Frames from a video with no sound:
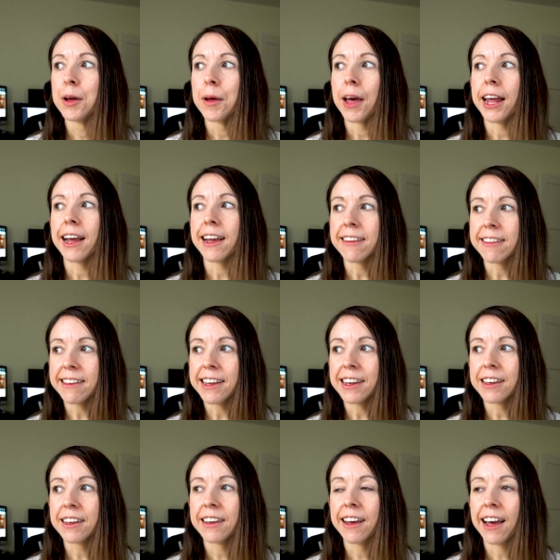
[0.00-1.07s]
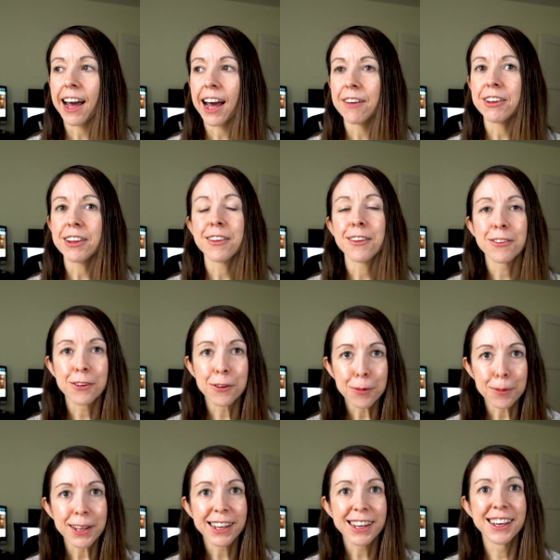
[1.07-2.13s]
And I think having these
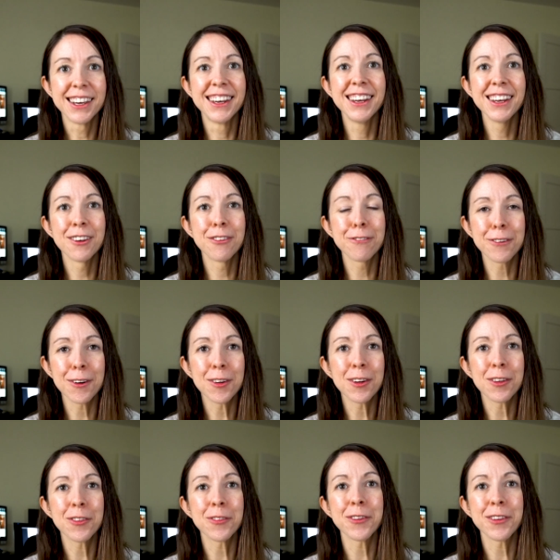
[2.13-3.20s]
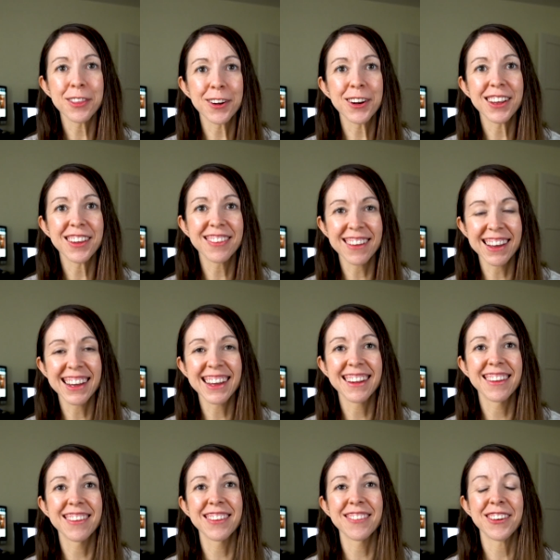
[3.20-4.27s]
quick photos for 30
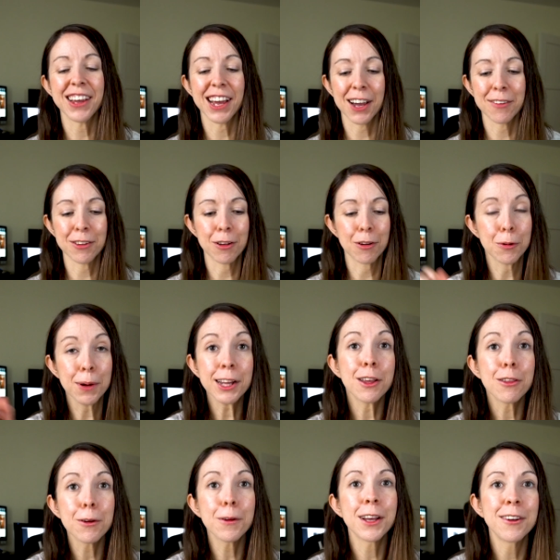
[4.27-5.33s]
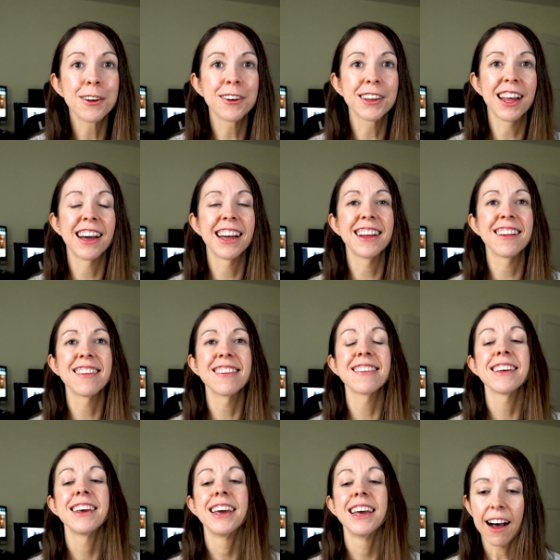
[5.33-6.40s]
seconds where you have to quickly throw down your lines,
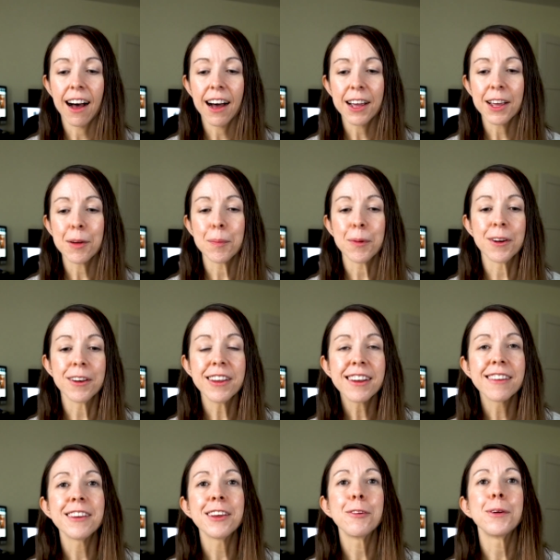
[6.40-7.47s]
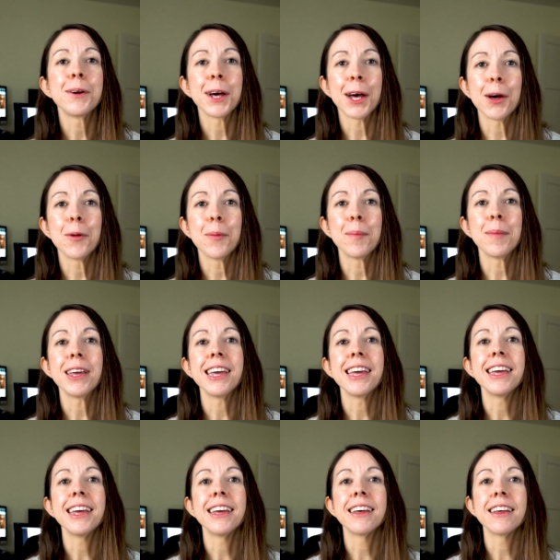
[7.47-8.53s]
I am predicting will help
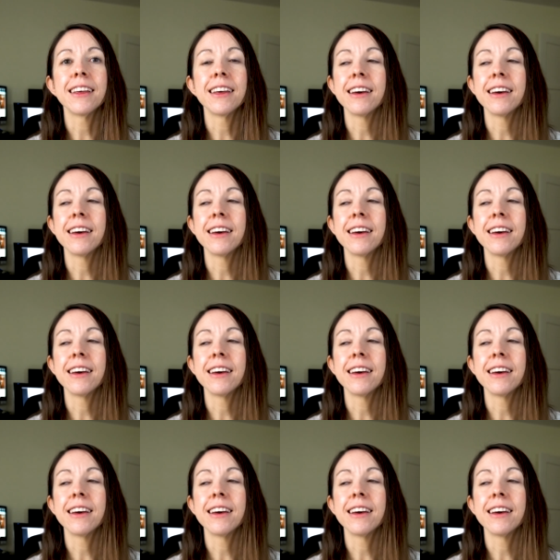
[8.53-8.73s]
me